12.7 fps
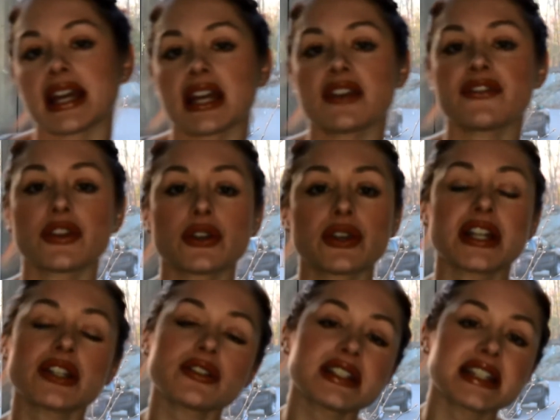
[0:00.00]
If you're
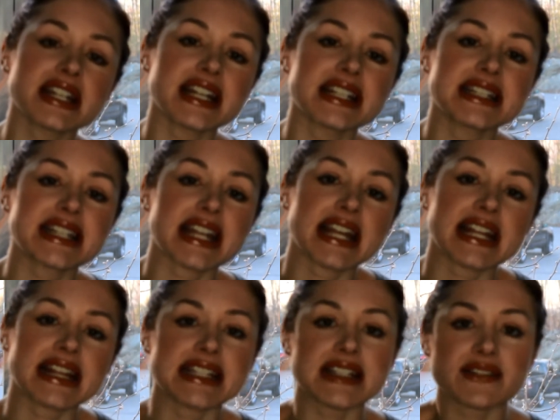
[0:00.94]
interested in
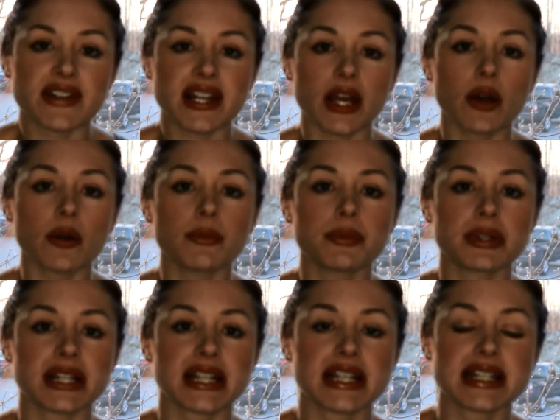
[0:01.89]
seeing this video,
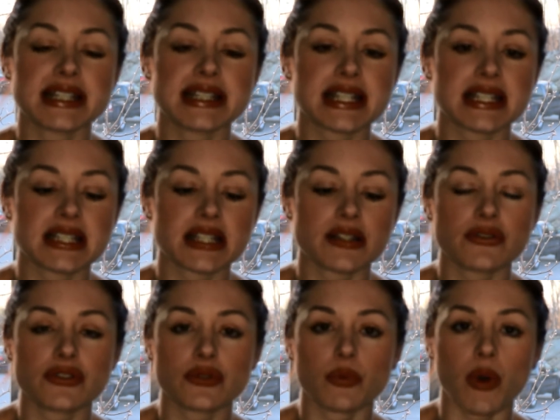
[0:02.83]
please
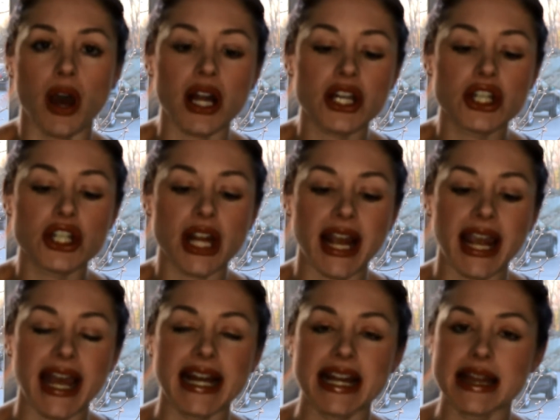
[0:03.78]
continue to watch
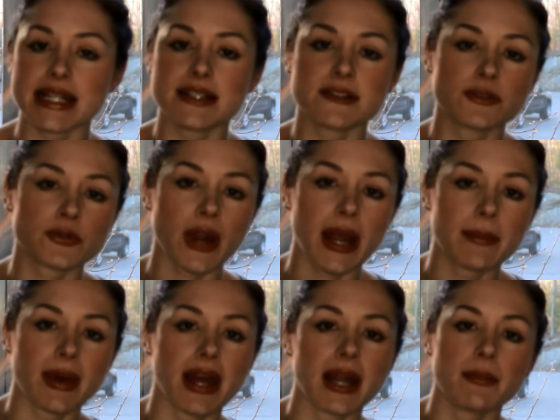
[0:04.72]
and hit the
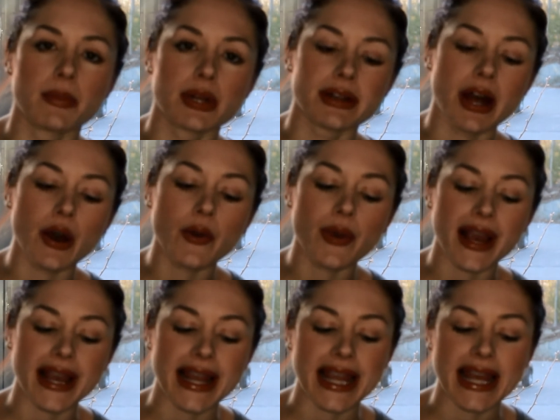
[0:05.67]
subscribe button below
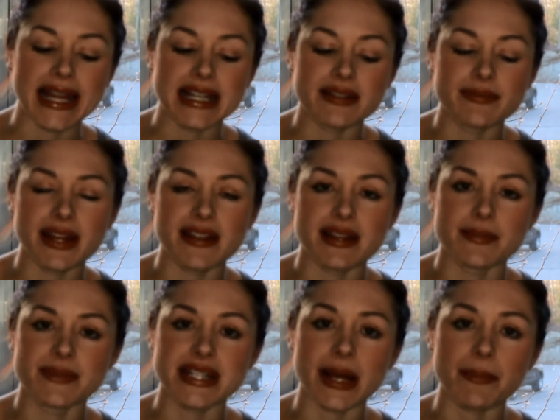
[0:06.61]
and give me a
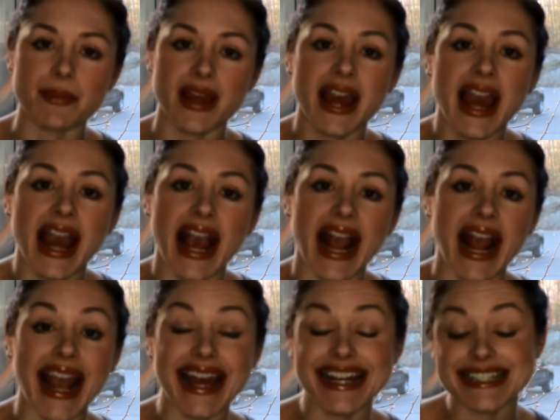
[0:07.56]
thumbs up.
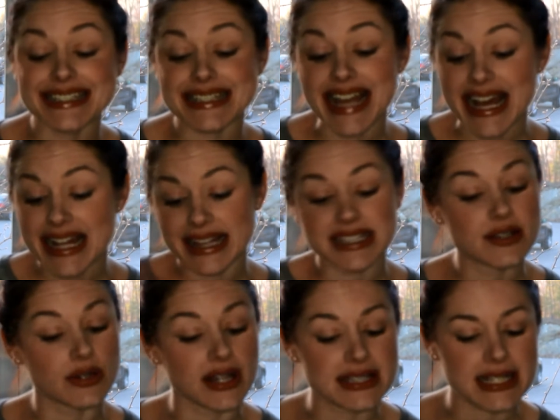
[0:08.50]
And yeah,
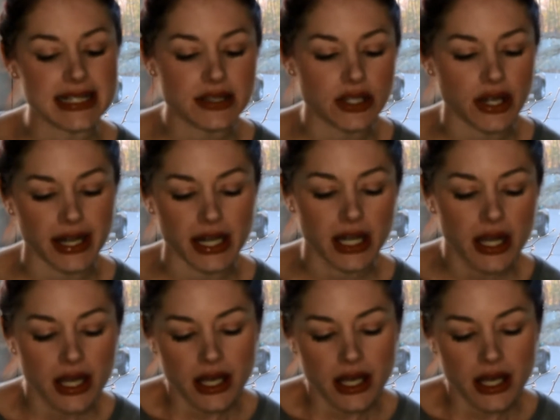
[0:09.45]
so let's get started.